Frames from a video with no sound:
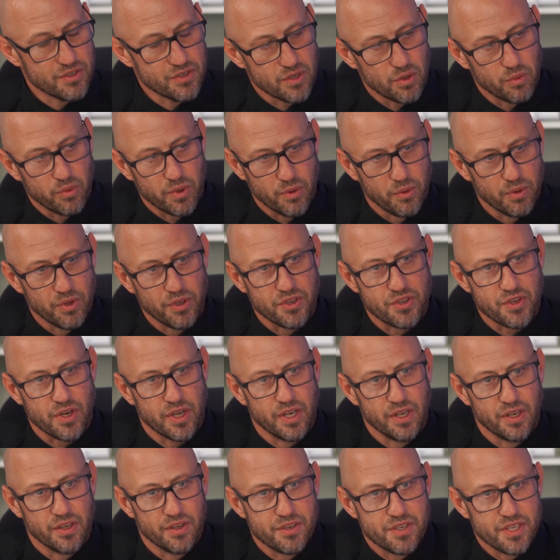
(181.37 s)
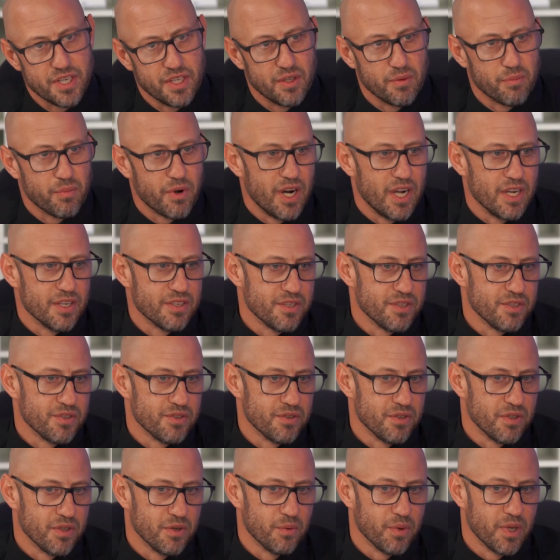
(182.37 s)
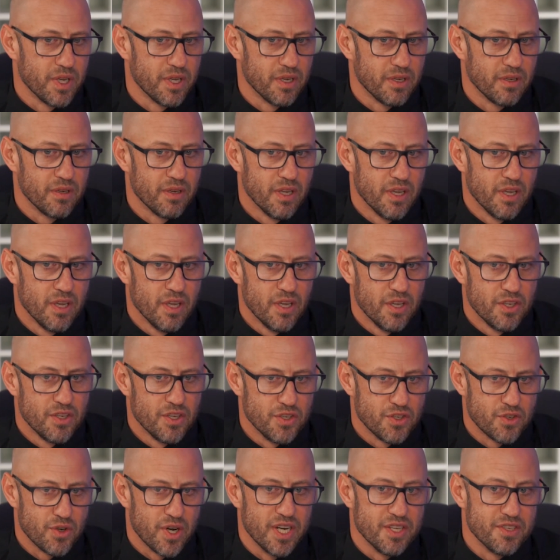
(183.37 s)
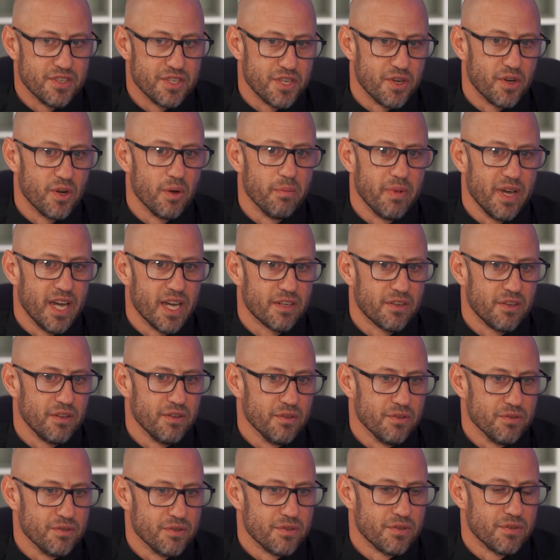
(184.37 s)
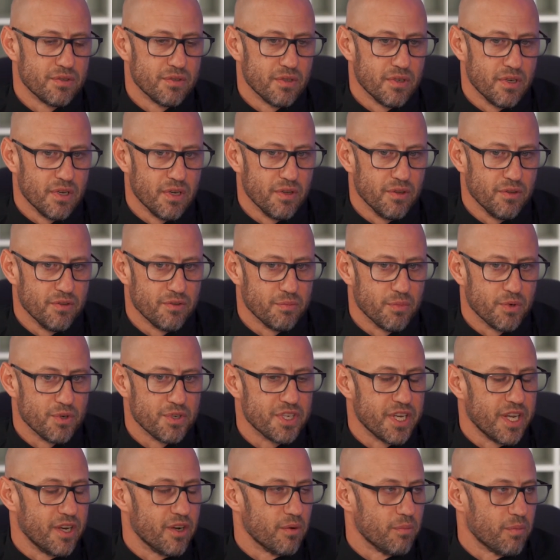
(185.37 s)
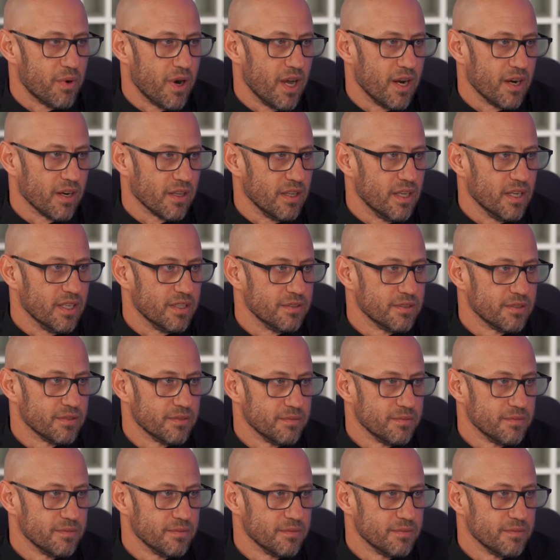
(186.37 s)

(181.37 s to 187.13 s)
So we really try and understand the process so that we can try and steer it back to those more standard product lines.